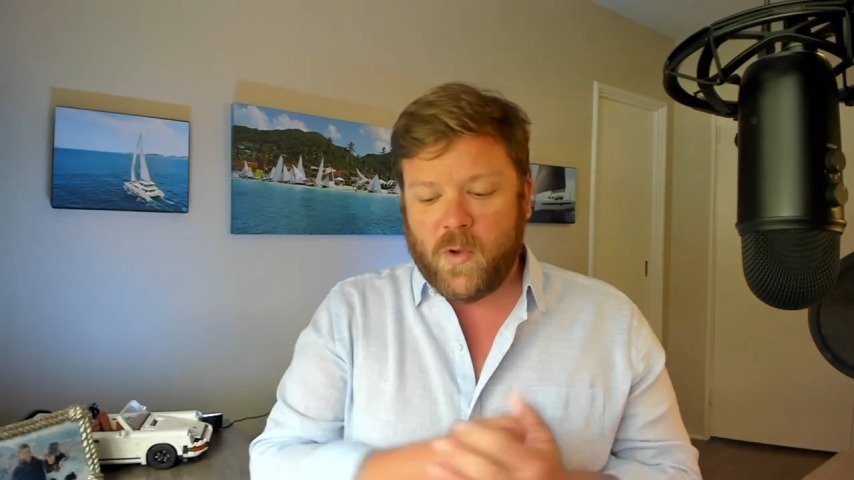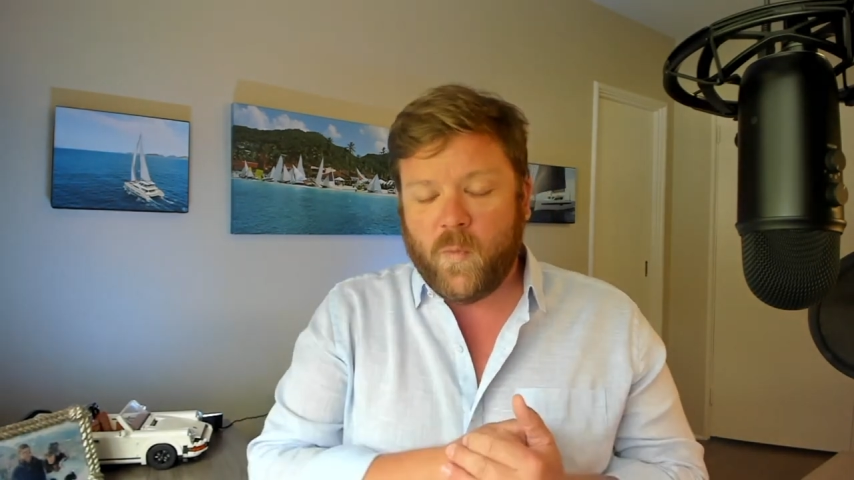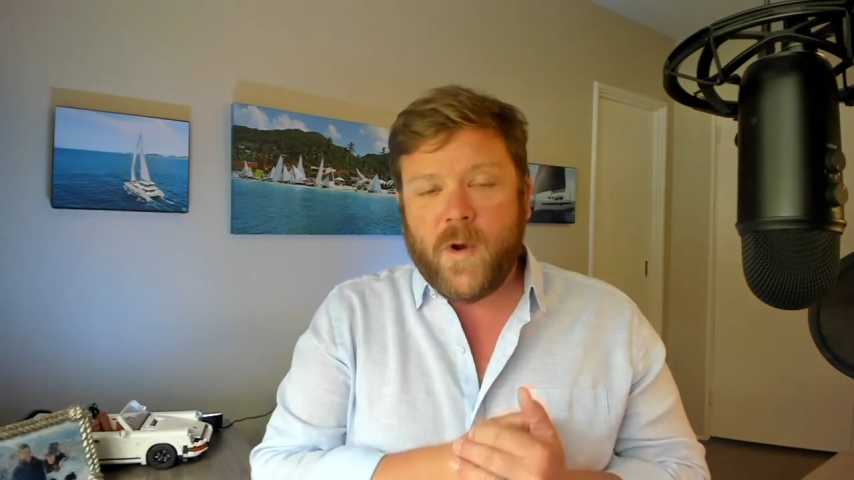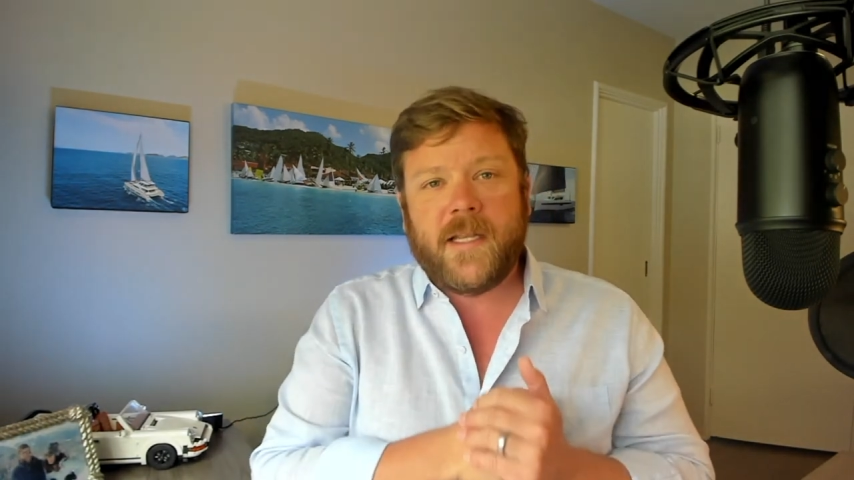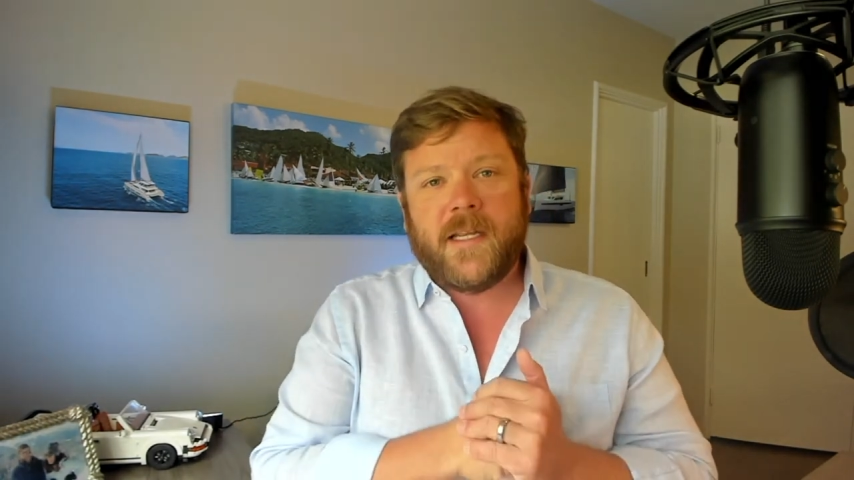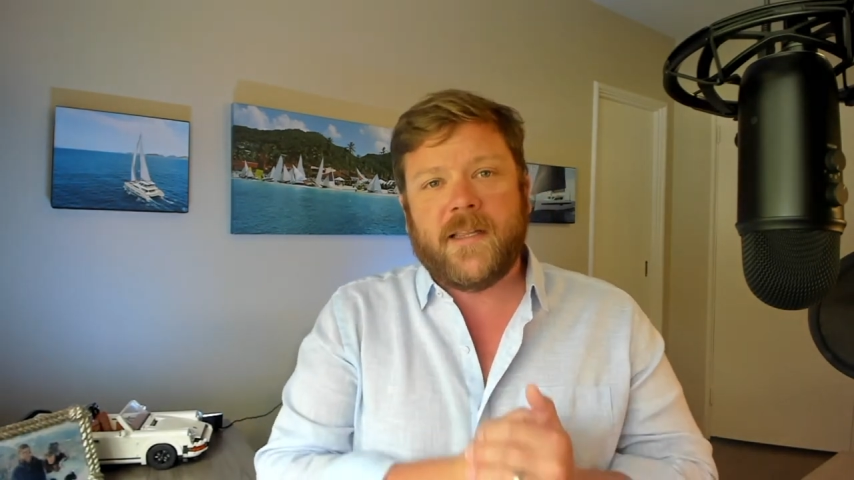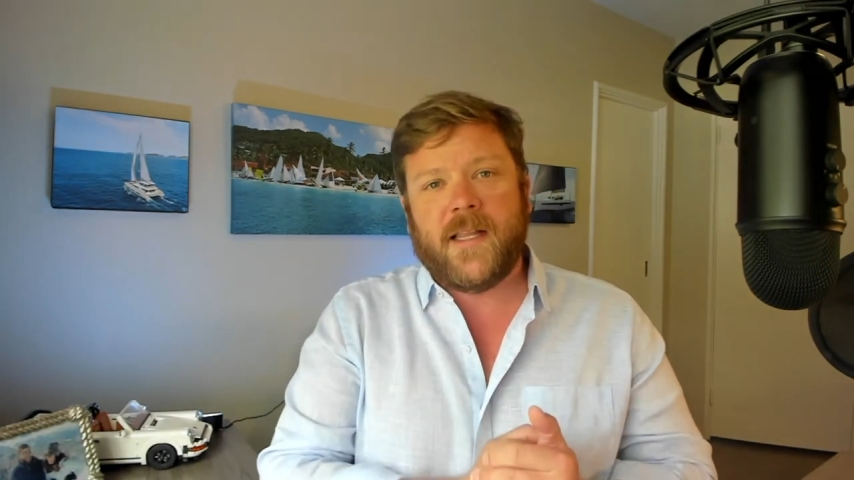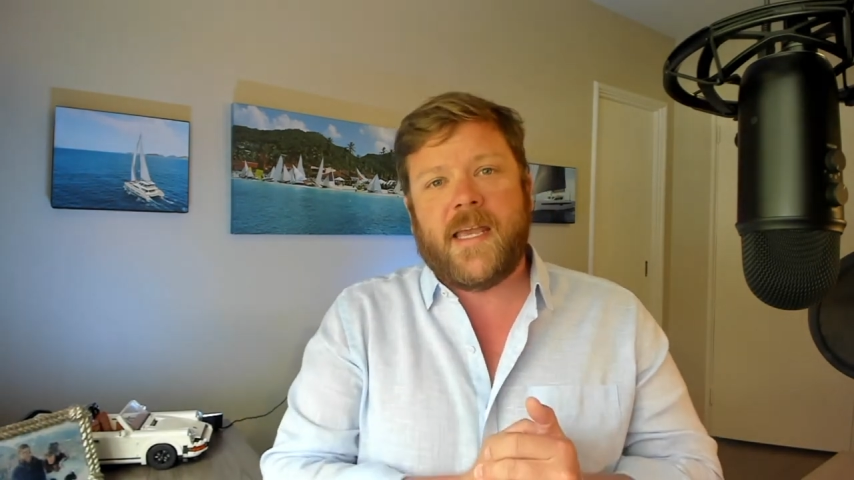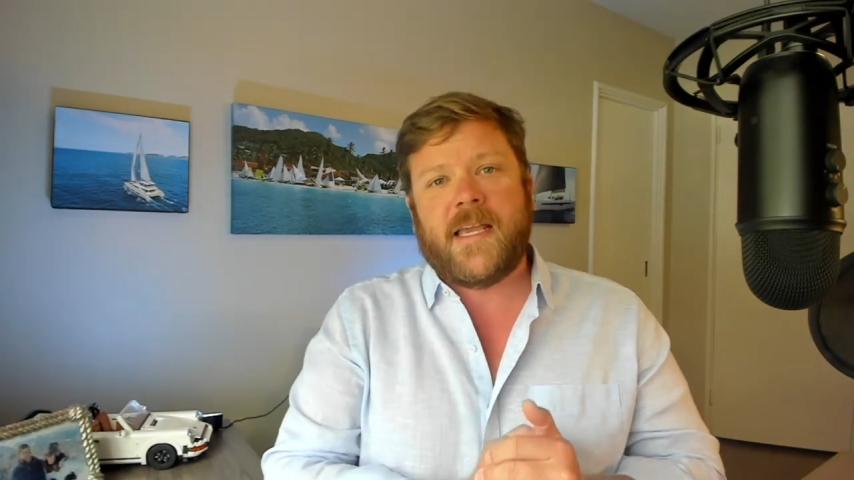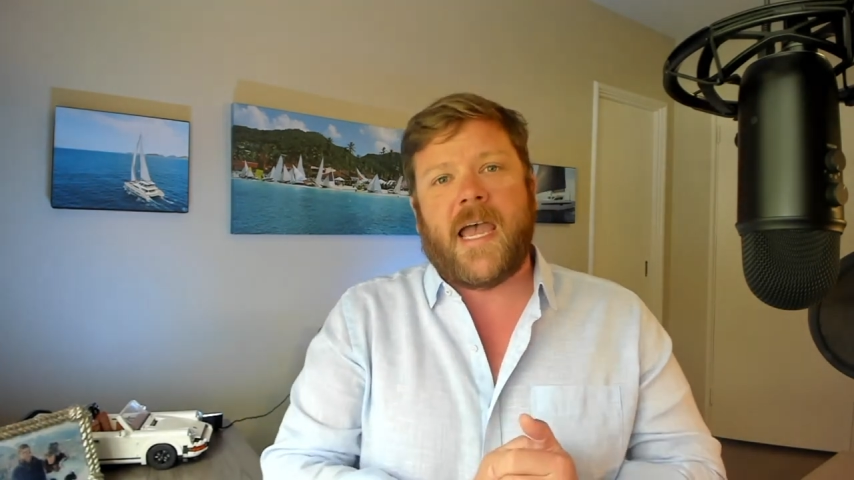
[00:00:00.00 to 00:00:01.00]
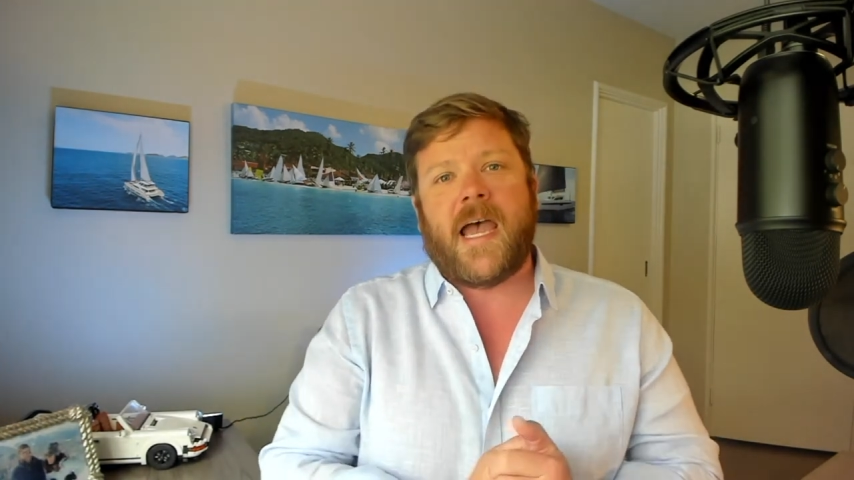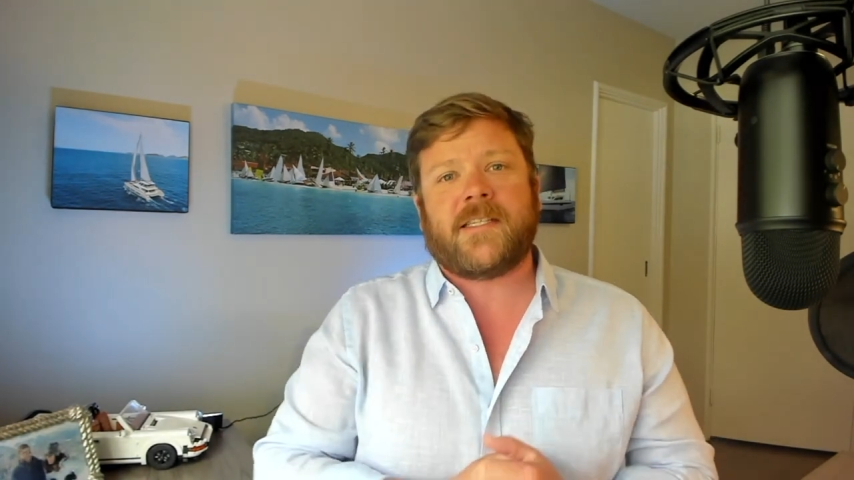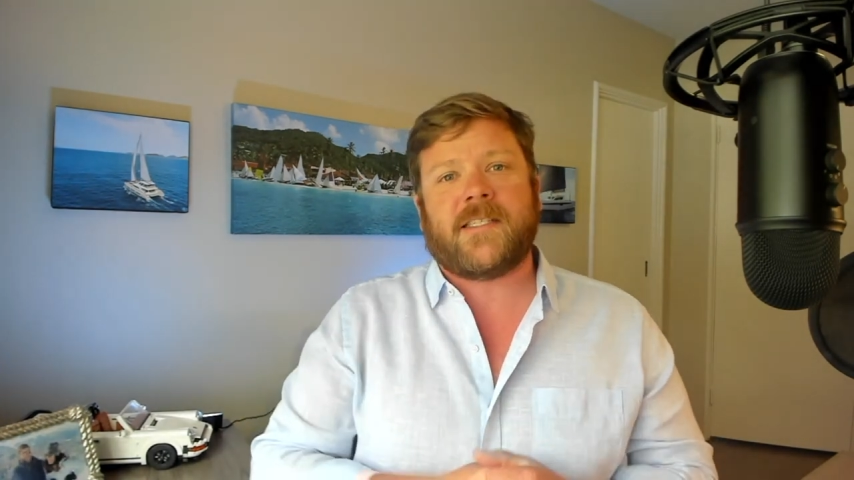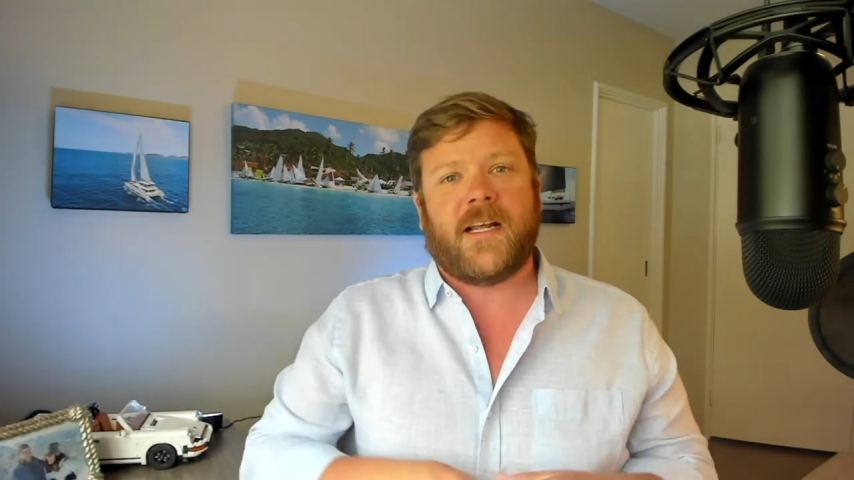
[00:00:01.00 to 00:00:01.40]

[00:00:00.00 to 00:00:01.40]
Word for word: Whitney Lake asked